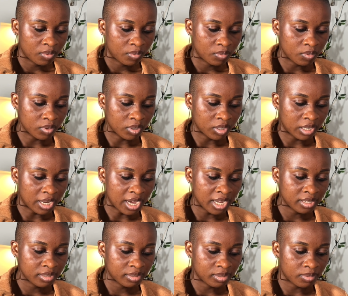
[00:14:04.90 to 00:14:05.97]
we could
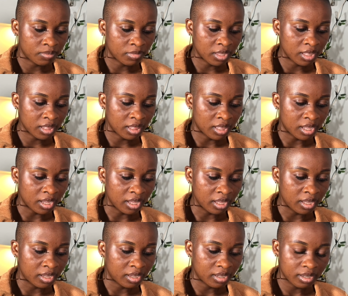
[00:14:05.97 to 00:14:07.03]
add something
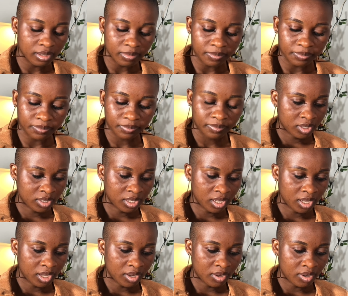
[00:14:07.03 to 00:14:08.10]
like, you can
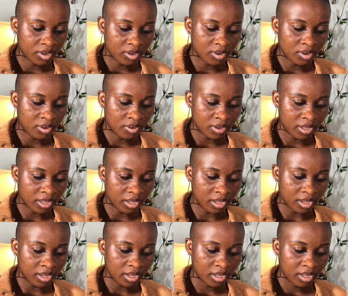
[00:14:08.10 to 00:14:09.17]
see all
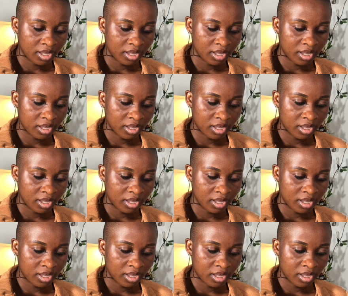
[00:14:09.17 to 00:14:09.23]
here,